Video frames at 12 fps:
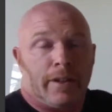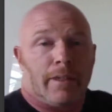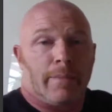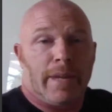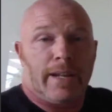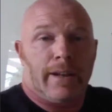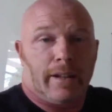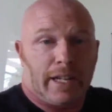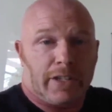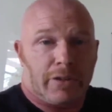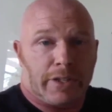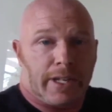The minute
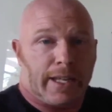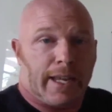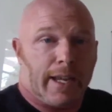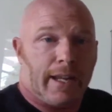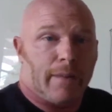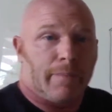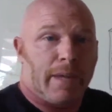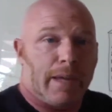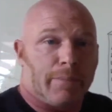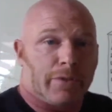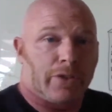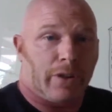electricity hit and
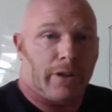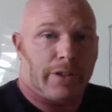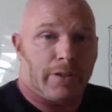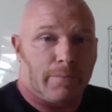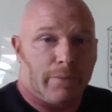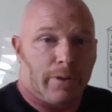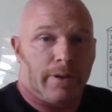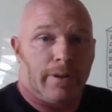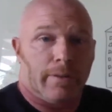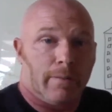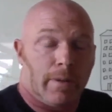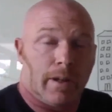people started to put
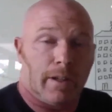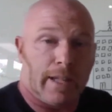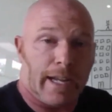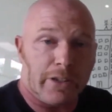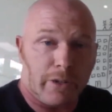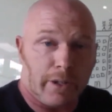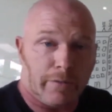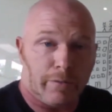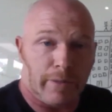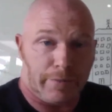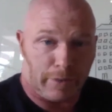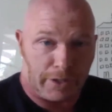electric
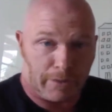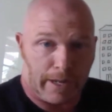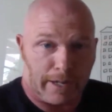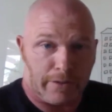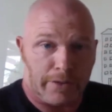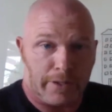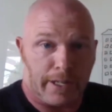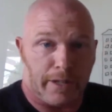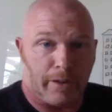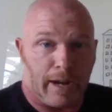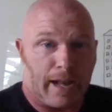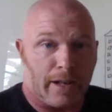refrigerators in
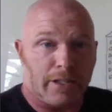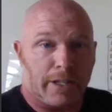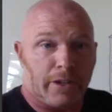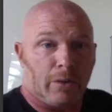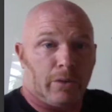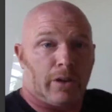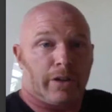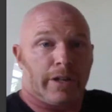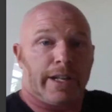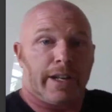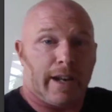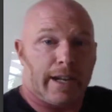their house and no longer
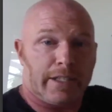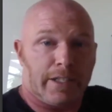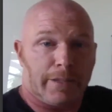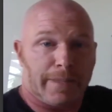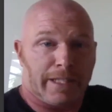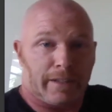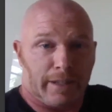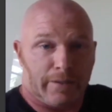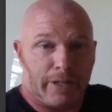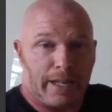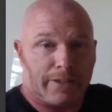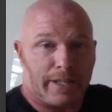needed ice to be delivered
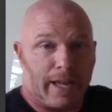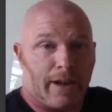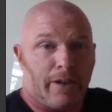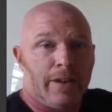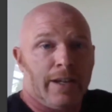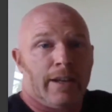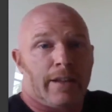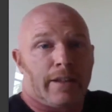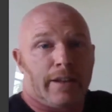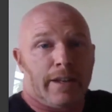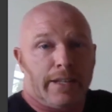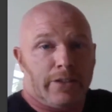at scale, the
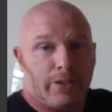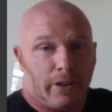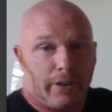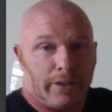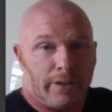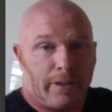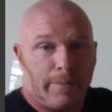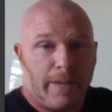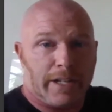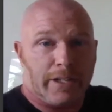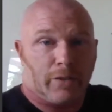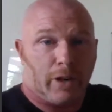need started to
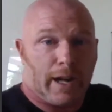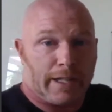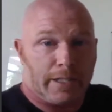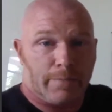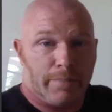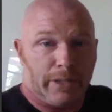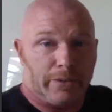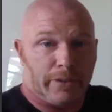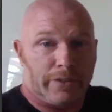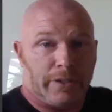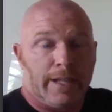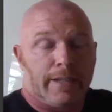diminish for ice
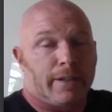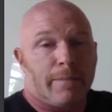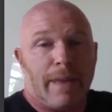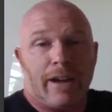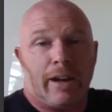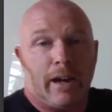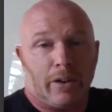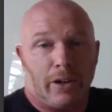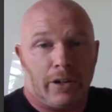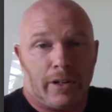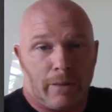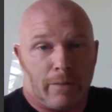builders. Didn't matter how
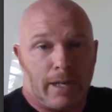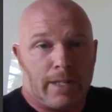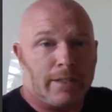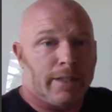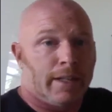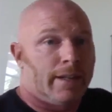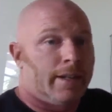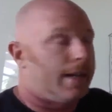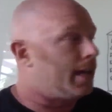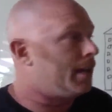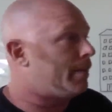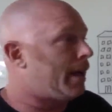good I was,
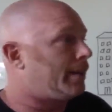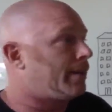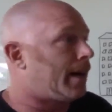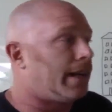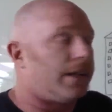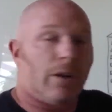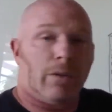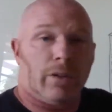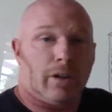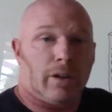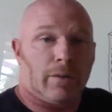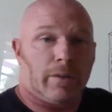it meant that I no
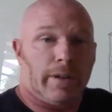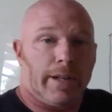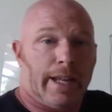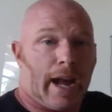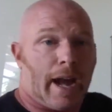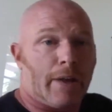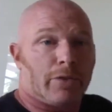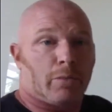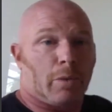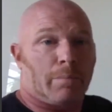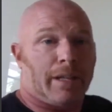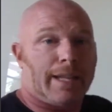longer I was
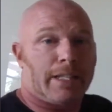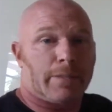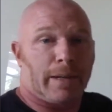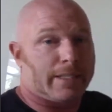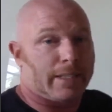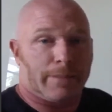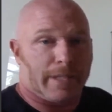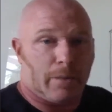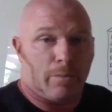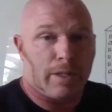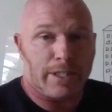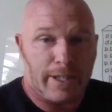replaced by something that
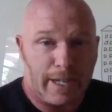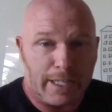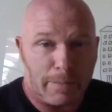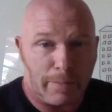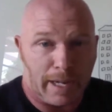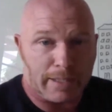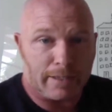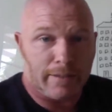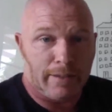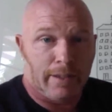wasn't an ice box.